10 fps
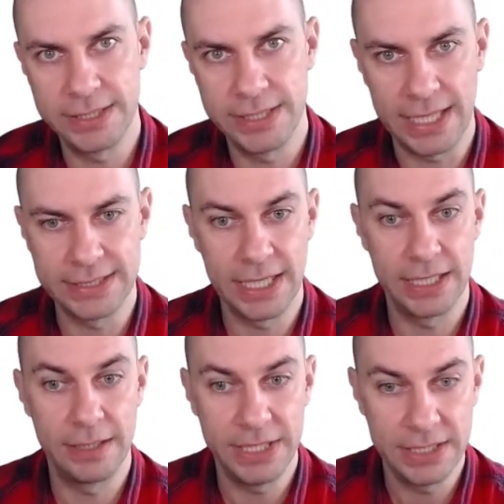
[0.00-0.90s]
that's going
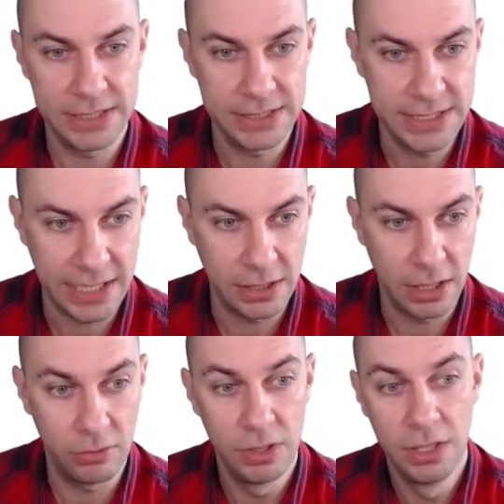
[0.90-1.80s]
to be contango.